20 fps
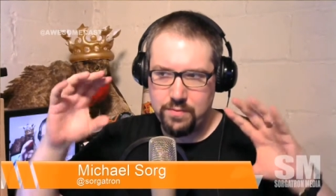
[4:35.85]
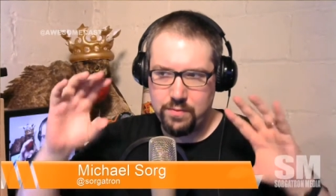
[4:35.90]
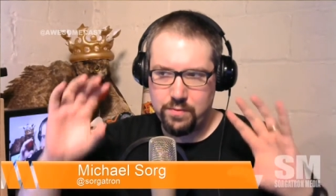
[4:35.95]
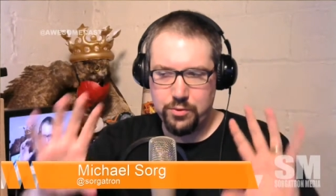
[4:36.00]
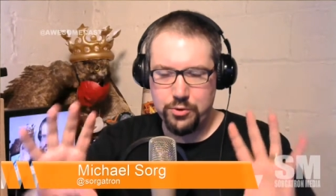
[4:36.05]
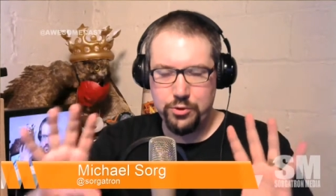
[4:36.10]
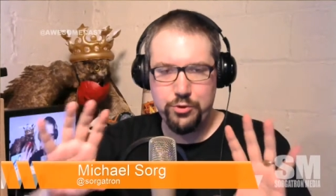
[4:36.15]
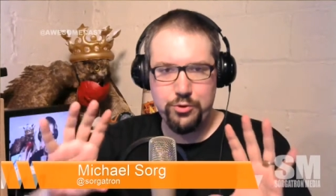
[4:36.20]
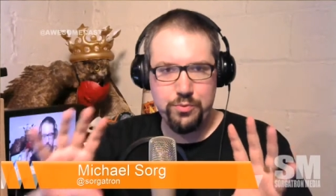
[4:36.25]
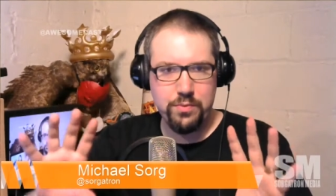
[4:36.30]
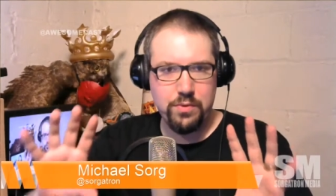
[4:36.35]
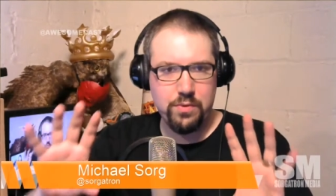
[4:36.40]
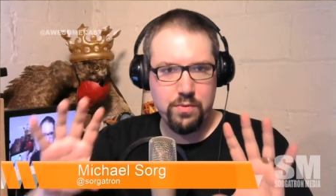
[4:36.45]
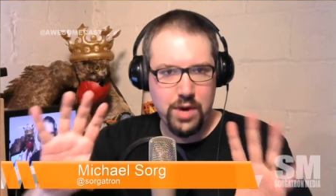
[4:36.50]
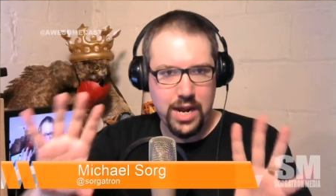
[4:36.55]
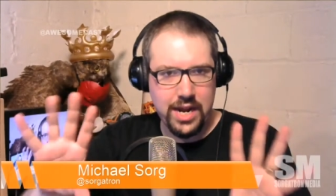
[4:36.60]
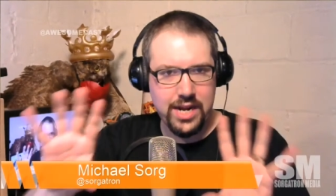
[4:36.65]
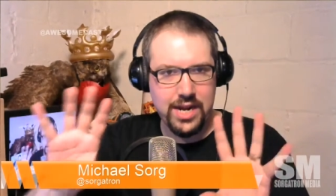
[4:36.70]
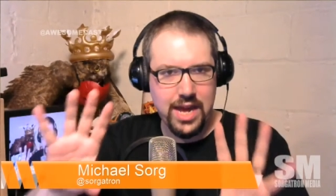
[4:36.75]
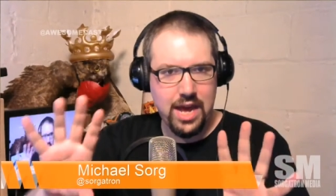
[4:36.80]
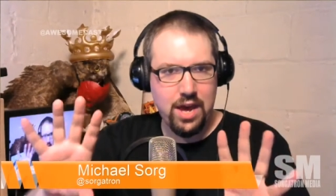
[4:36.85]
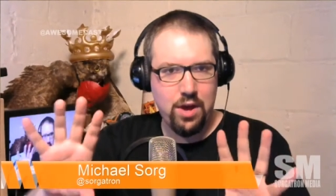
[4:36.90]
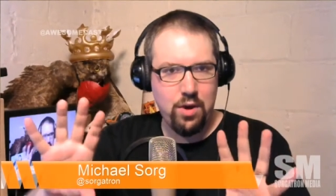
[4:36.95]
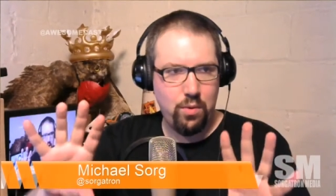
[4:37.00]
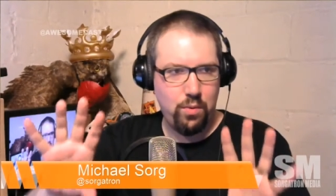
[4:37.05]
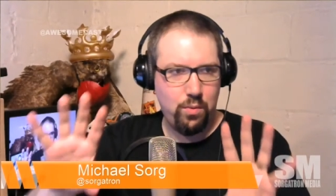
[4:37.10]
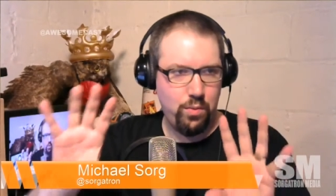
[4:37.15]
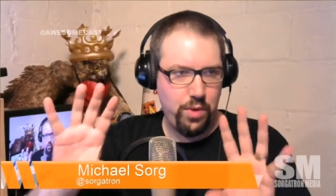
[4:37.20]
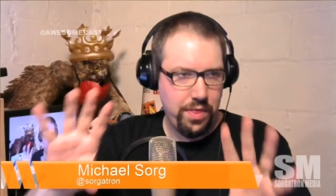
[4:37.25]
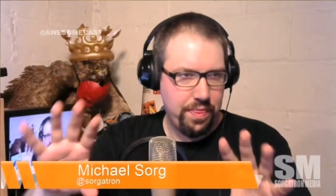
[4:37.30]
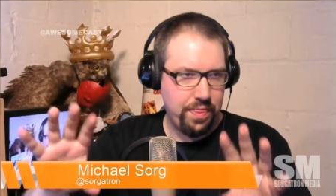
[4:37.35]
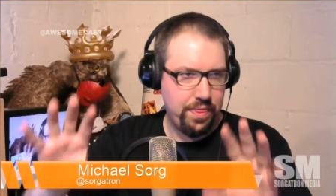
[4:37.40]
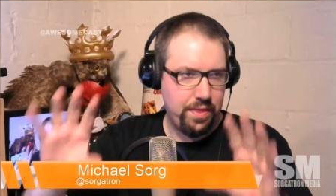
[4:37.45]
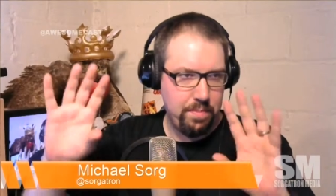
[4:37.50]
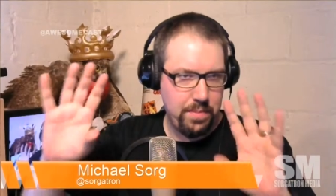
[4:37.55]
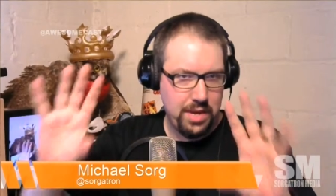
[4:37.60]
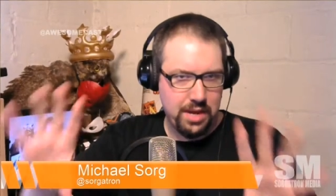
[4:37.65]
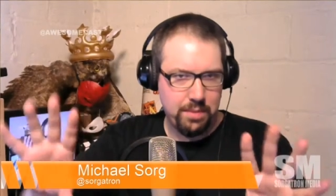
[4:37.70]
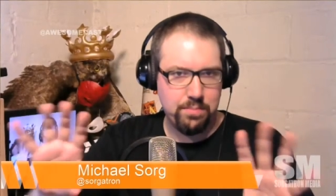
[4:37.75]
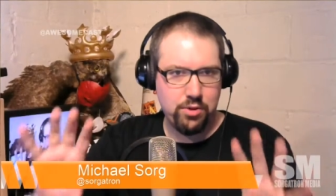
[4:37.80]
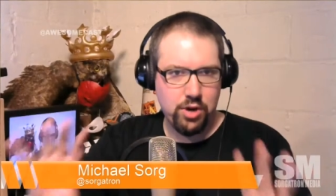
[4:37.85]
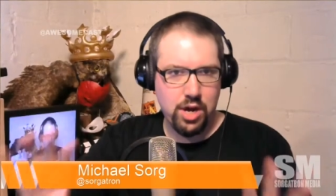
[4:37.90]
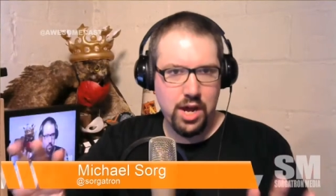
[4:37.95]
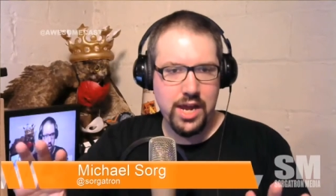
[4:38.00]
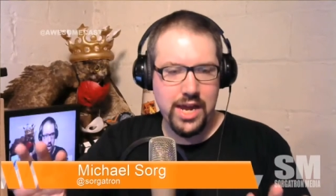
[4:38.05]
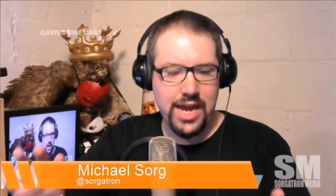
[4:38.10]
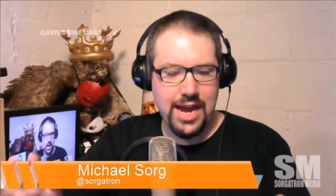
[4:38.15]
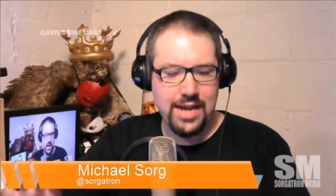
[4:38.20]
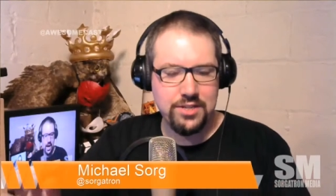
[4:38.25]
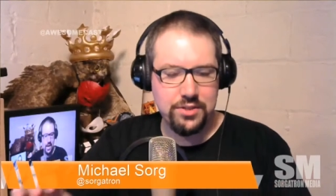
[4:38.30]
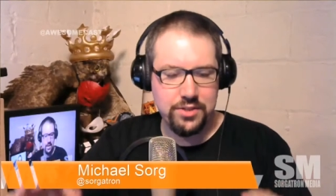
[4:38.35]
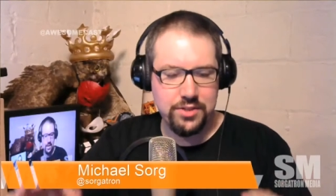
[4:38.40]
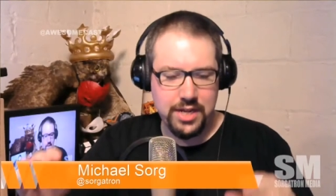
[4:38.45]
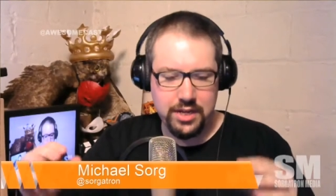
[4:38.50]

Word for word: room right now with the main broadcasters.